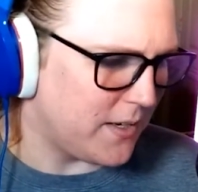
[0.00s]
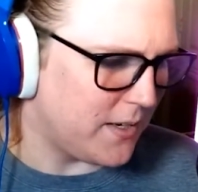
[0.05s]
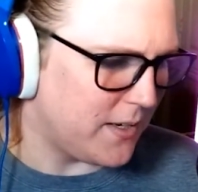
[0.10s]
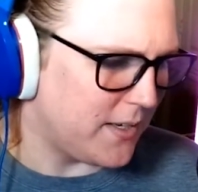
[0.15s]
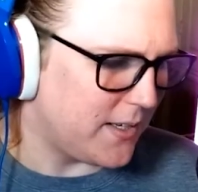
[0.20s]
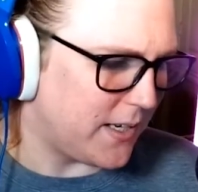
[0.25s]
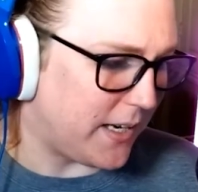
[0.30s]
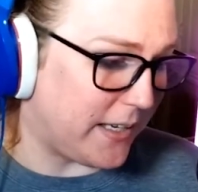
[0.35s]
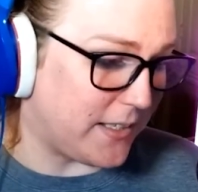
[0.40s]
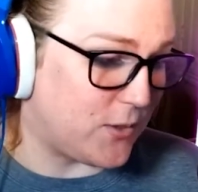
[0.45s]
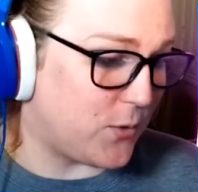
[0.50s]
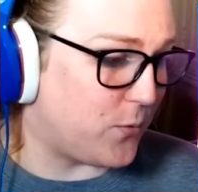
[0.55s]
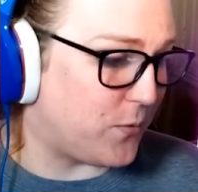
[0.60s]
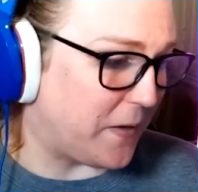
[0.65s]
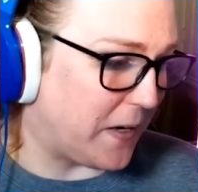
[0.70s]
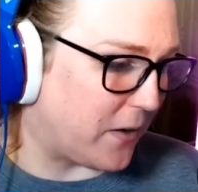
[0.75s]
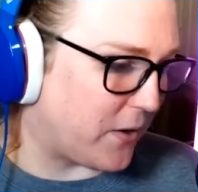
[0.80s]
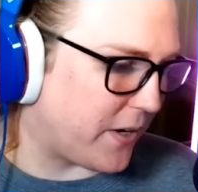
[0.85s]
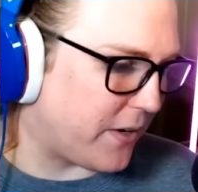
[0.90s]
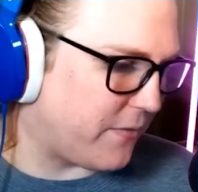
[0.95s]
It's
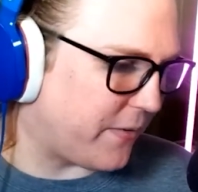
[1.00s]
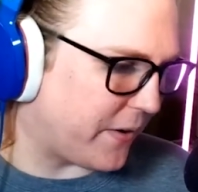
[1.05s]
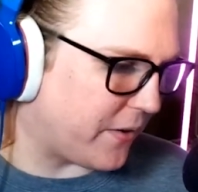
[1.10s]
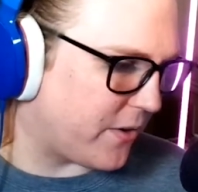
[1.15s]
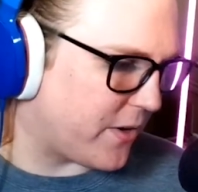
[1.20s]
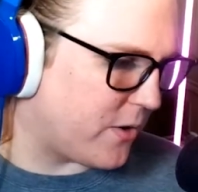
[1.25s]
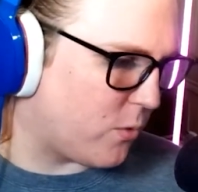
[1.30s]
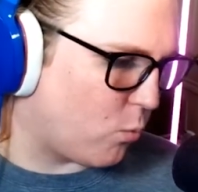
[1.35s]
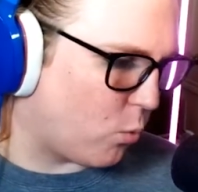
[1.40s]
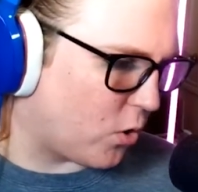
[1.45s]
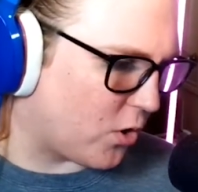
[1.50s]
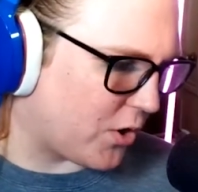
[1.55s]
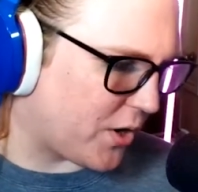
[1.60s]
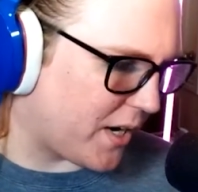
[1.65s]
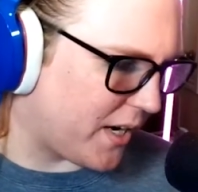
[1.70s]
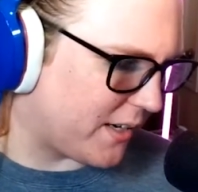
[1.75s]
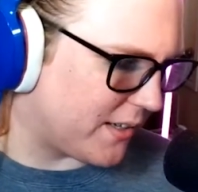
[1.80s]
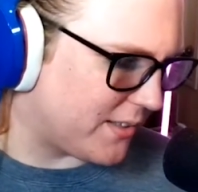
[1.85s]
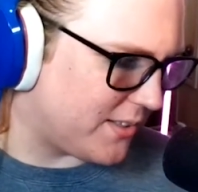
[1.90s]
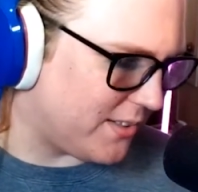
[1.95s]
very, very
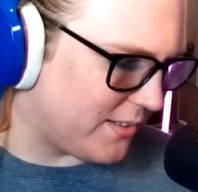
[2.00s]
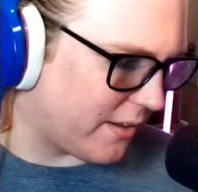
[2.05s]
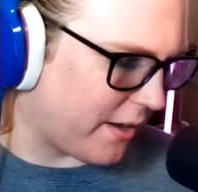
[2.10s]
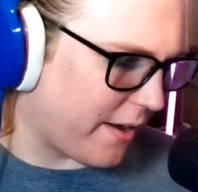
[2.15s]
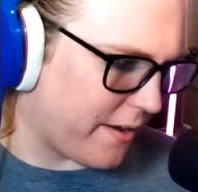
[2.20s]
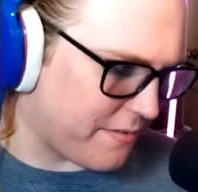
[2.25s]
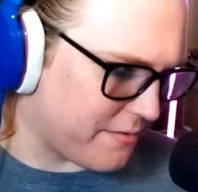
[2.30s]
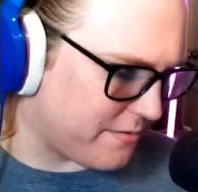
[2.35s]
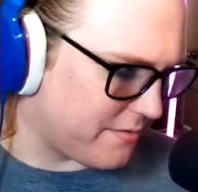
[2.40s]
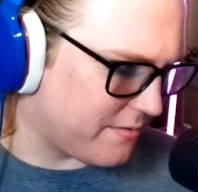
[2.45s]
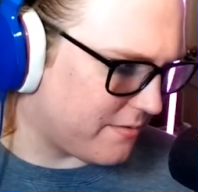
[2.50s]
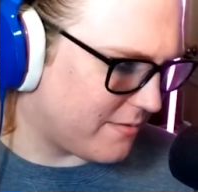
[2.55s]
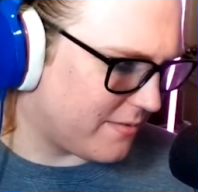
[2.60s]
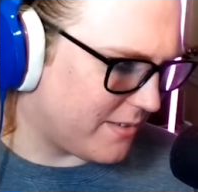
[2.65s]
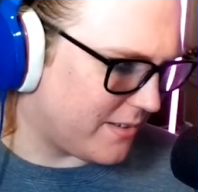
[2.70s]
worrying stuff.